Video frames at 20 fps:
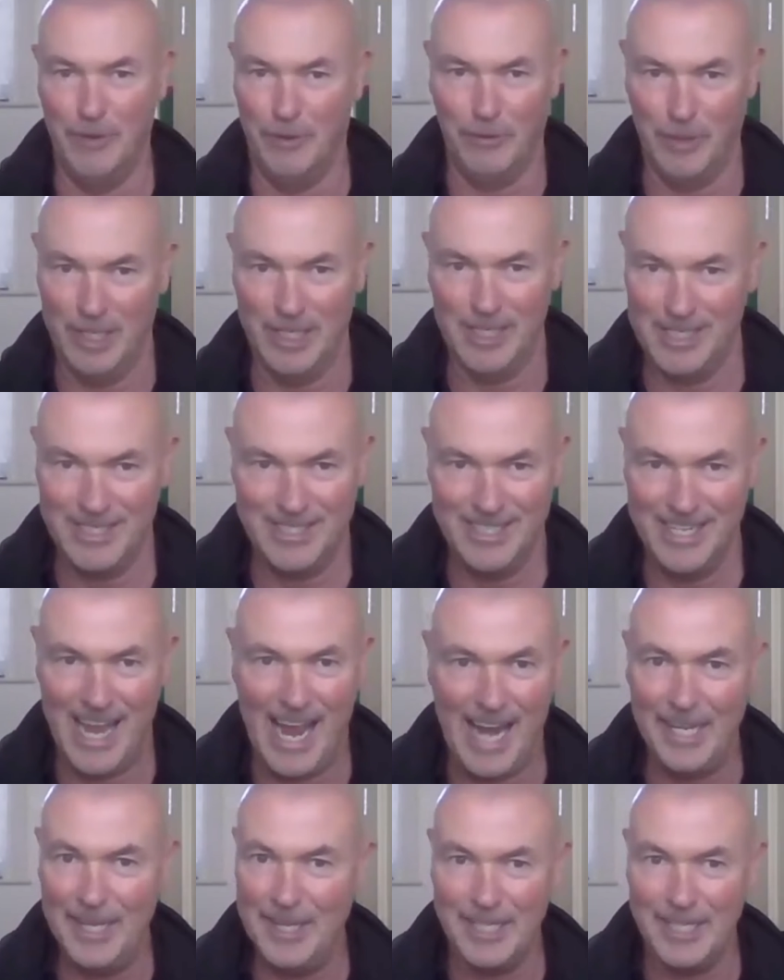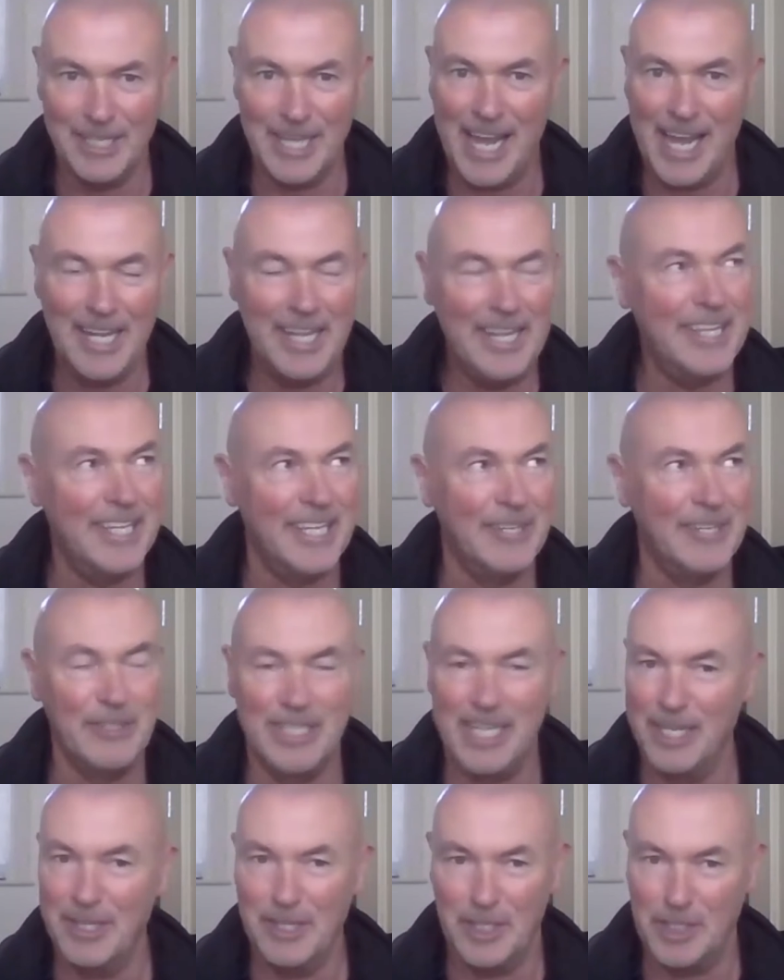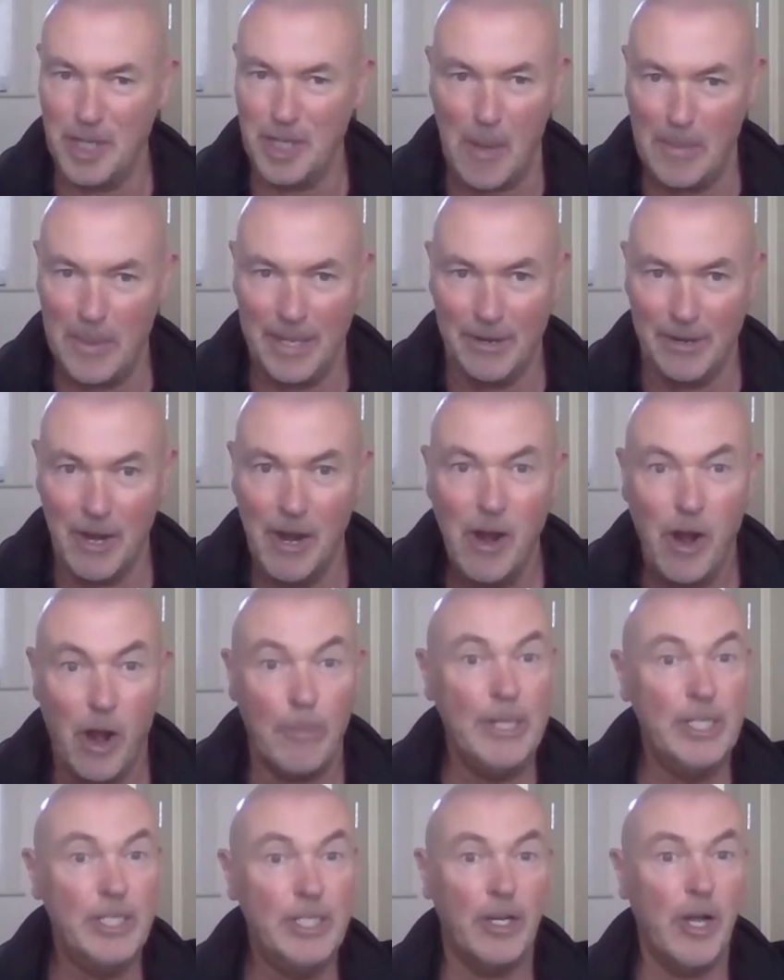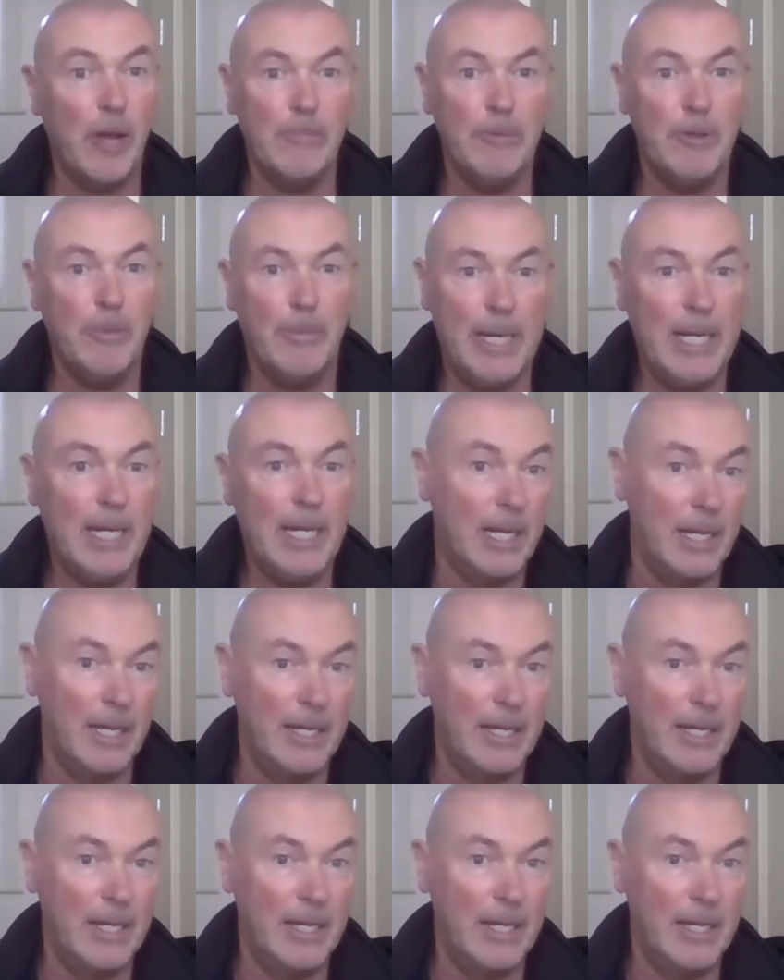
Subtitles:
ruthless. Anything could get the chop here. Or we dug up, like